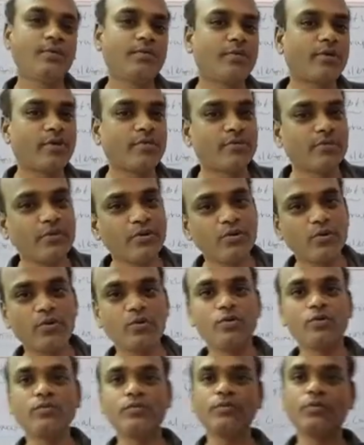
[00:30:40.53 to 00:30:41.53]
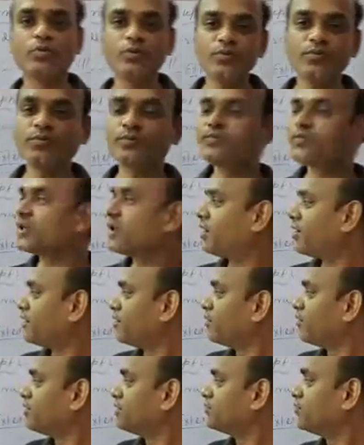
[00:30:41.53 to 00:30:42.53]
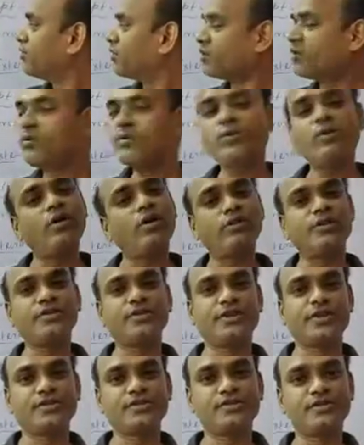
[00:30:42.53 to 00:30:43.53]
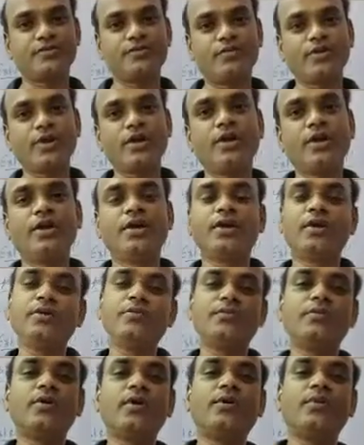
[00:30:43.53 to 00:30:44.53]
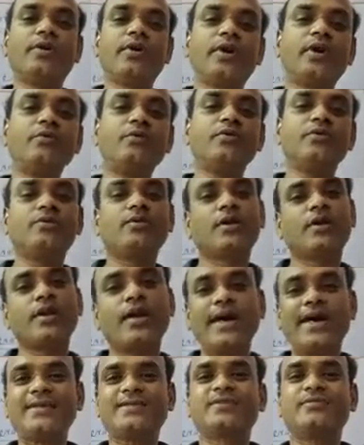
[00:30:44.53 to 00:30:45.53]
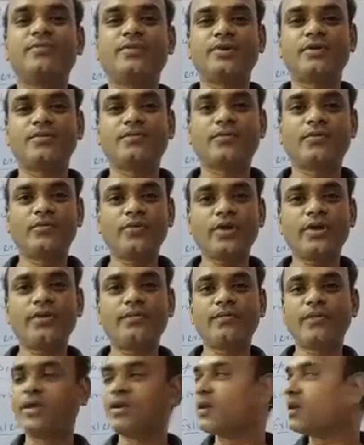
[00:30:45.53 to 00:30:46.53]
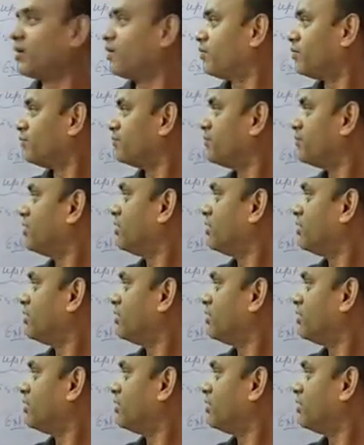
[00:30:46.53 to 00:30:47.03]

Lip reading: from the group, and you will follow all the things. Okay, if you have any doubt, you can ask me. Okay, now